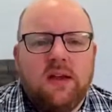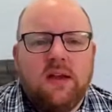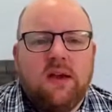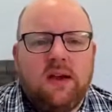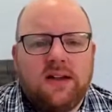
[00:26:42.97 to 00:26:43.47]

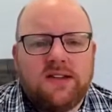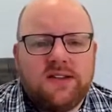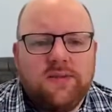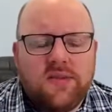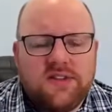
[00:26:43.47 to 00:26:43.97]
Hi,
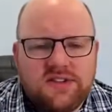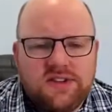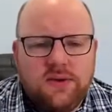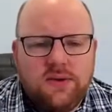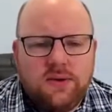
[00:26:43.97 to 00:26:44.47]
Hansa.
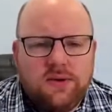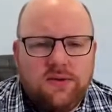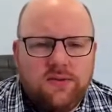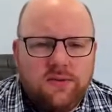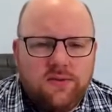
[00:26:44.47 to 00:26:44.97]
So
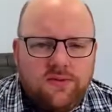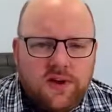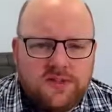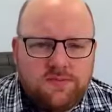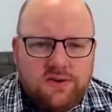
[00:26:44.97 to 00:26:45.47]

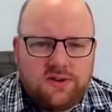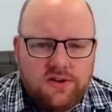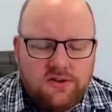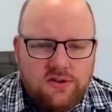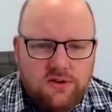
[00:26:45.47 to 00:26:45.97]
Facebook
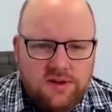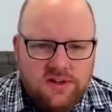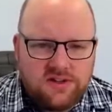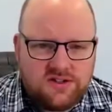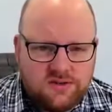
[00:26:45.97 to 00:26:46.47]
normally
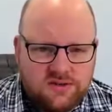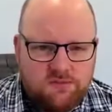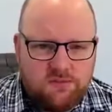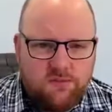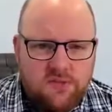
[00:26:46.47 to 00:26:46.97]
doesn't
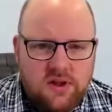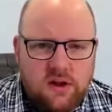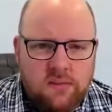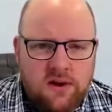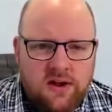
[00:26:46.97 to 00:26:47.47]

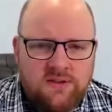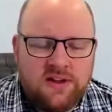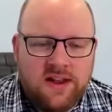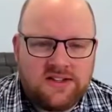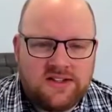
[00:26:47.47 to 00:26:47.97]
apply
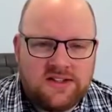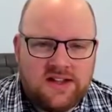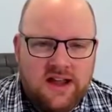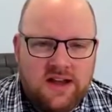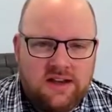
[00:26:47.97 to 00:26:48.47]
VAT to
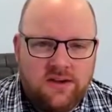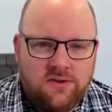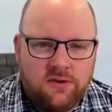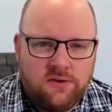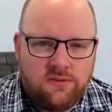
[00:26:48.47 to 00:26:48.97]
any
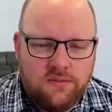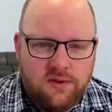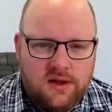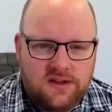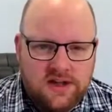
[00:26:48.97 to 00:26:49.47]

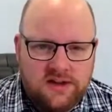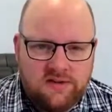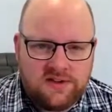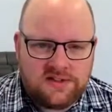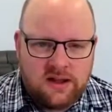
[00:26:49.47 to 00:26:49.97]
of
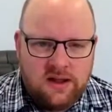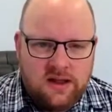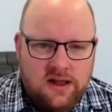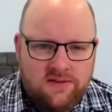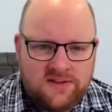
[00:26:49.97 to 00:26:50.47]
its
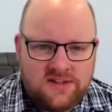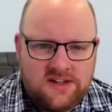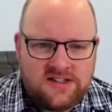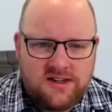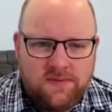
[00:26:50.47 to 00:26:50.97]

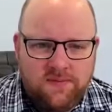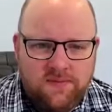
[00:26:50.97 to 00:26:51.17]
advertising.